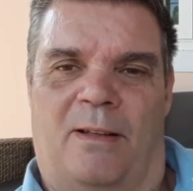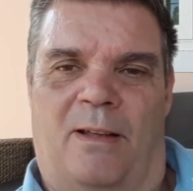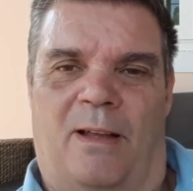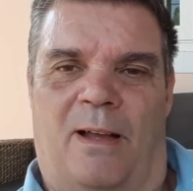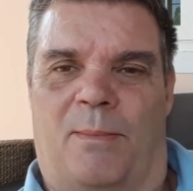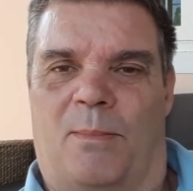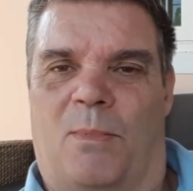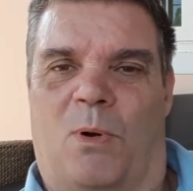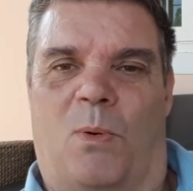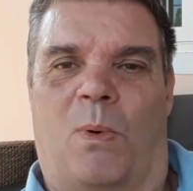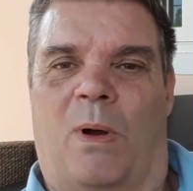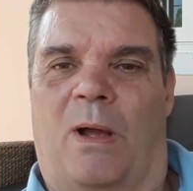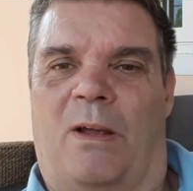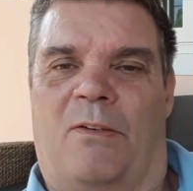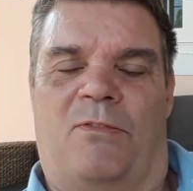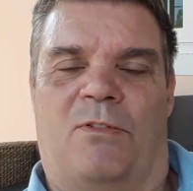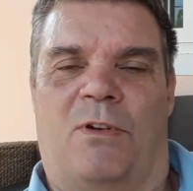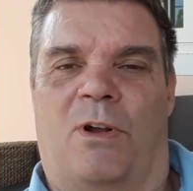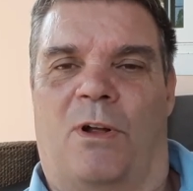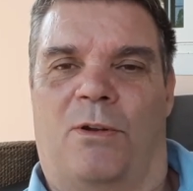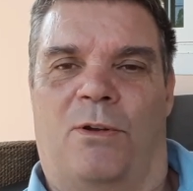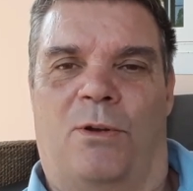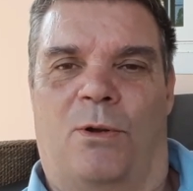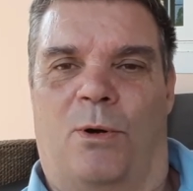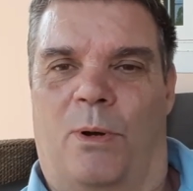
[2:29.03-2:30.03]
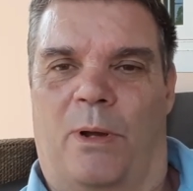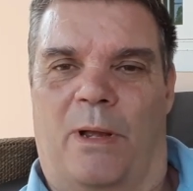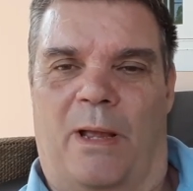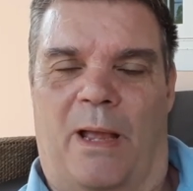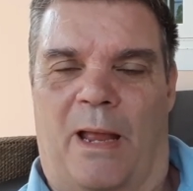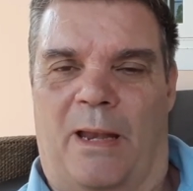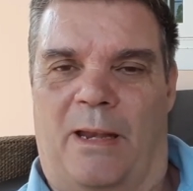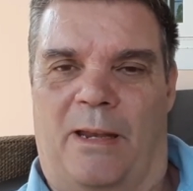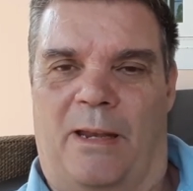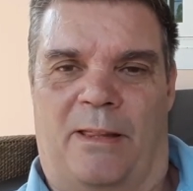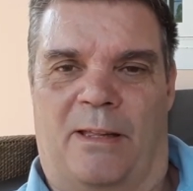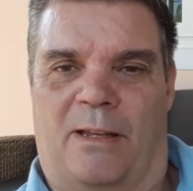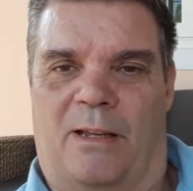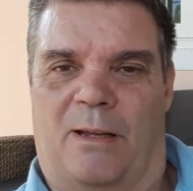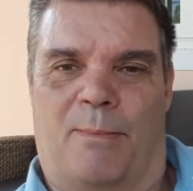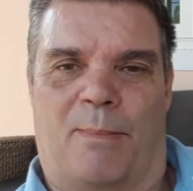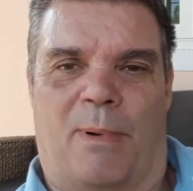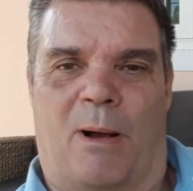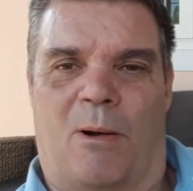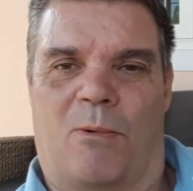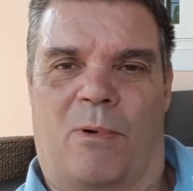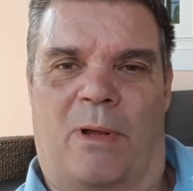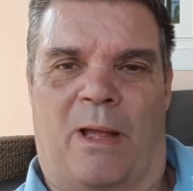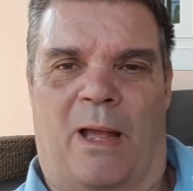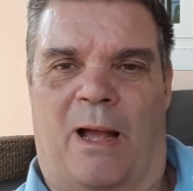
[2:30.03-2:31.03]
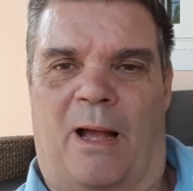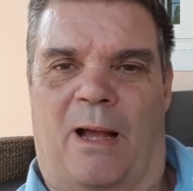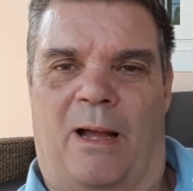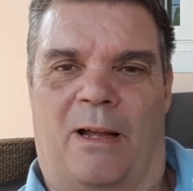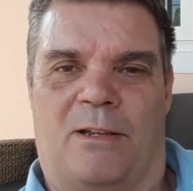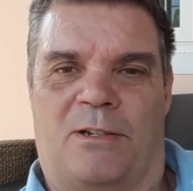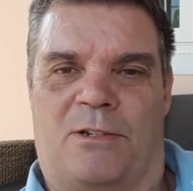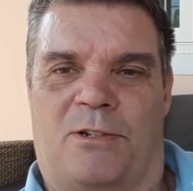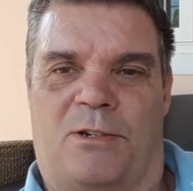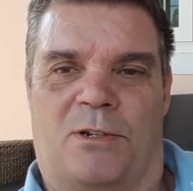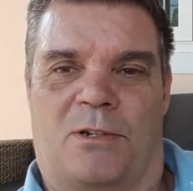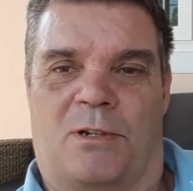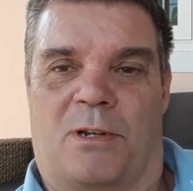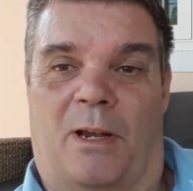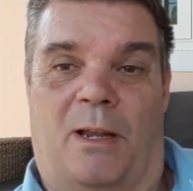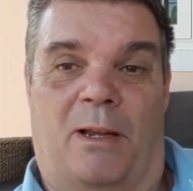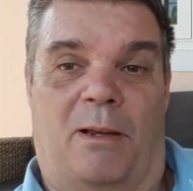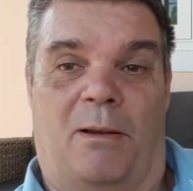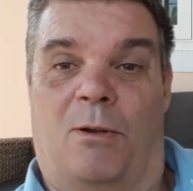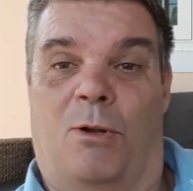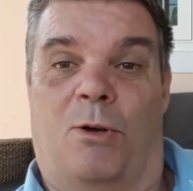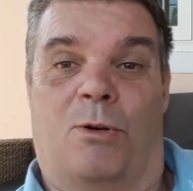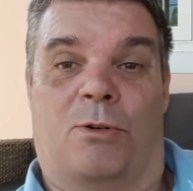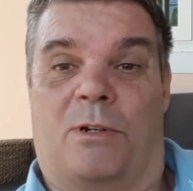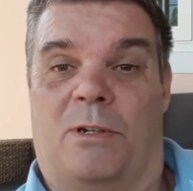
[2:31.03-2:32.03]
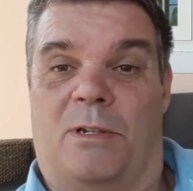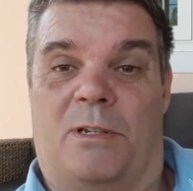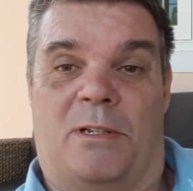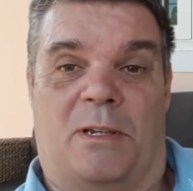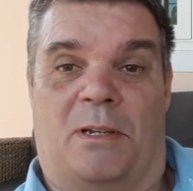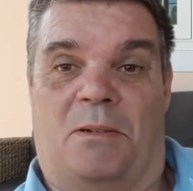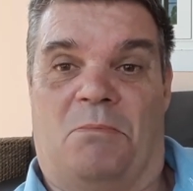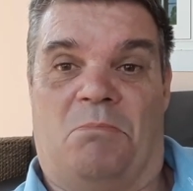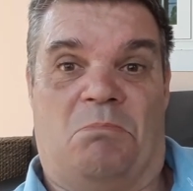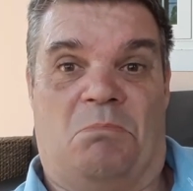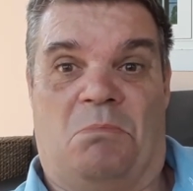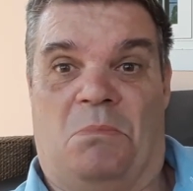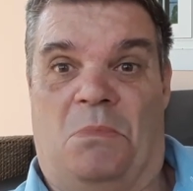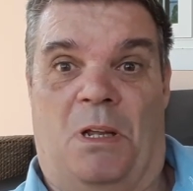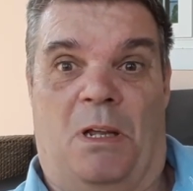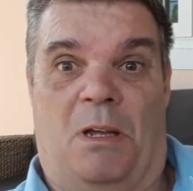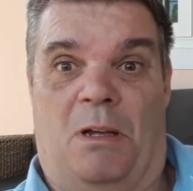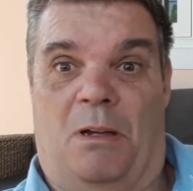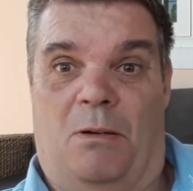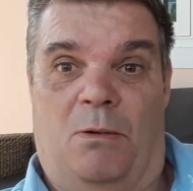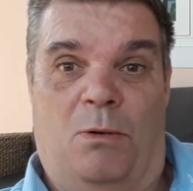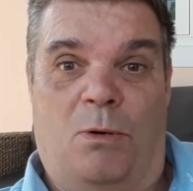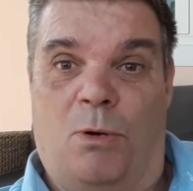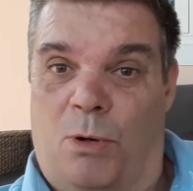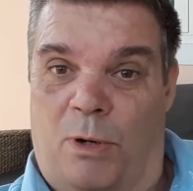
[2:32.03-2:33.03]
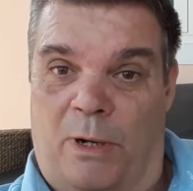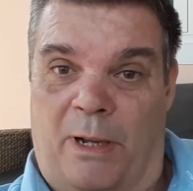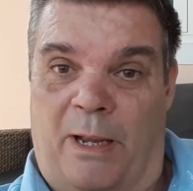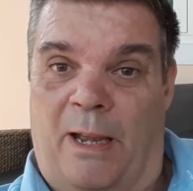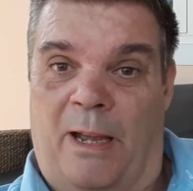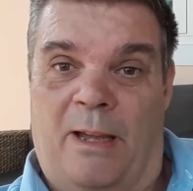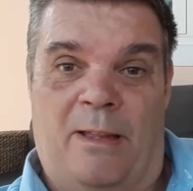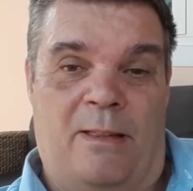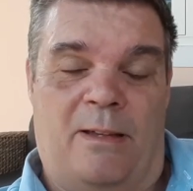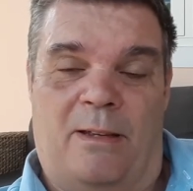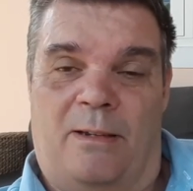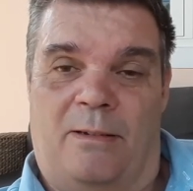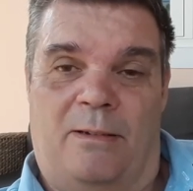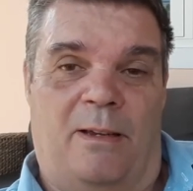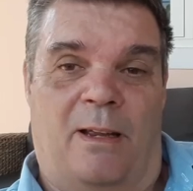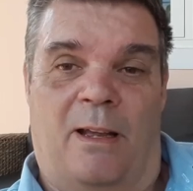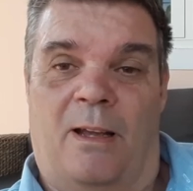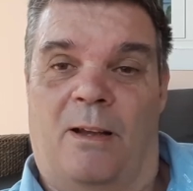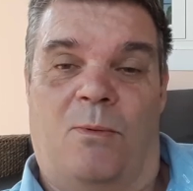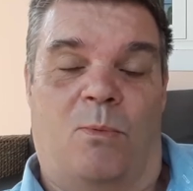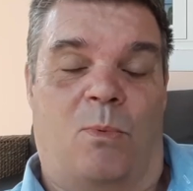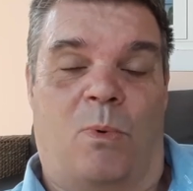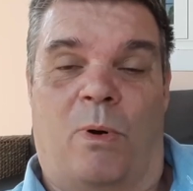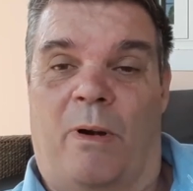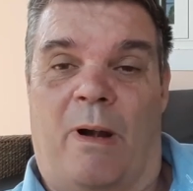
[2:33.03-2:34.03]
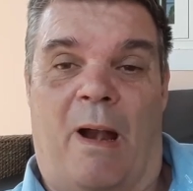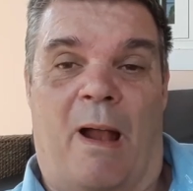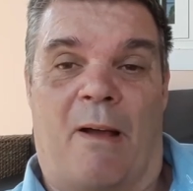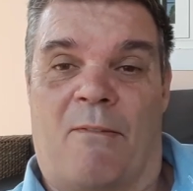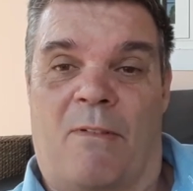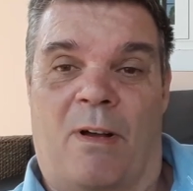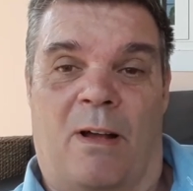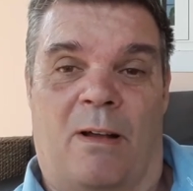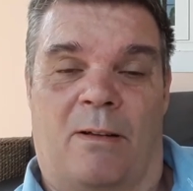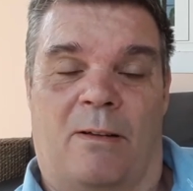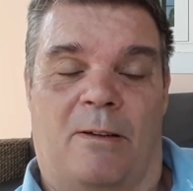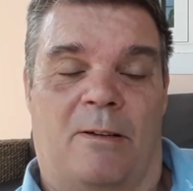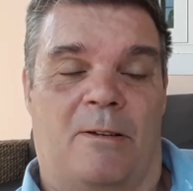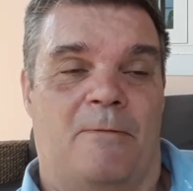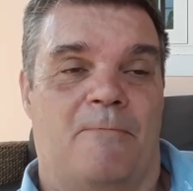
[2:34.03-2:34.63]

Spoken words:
And my wife, not knowing anything about cars, just like looked and said, yeah, okay then, yeah, whatever.